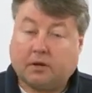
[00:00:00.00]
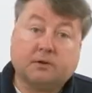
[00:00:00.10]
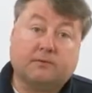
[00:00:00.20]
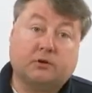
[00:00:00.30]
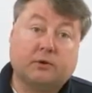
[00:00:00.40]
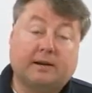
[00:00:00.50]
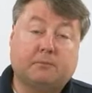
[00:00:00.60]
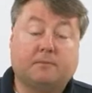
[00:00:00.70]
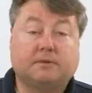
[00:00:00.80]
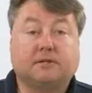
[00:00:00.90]
So for training
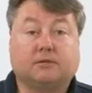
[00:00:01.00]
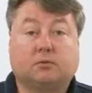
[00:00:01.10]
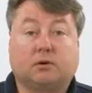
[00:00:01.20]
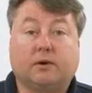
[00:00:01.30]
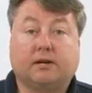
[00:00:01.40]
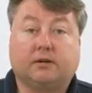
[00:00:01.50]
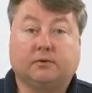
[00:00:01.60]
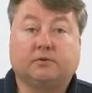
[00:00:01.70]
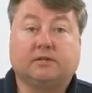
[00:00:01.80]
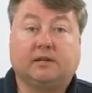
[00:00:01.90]
purposes, we're going to
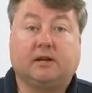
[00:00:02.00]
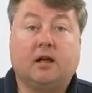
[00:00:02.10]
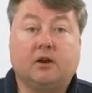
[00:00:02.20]
use the